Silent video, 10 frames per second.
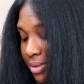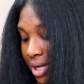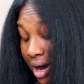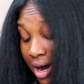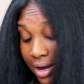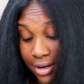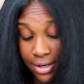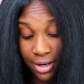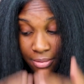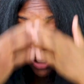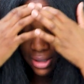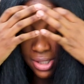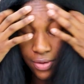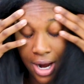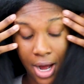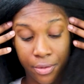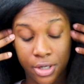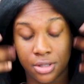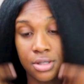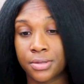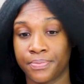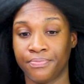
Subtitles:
I'm tired. I've been at this for hours.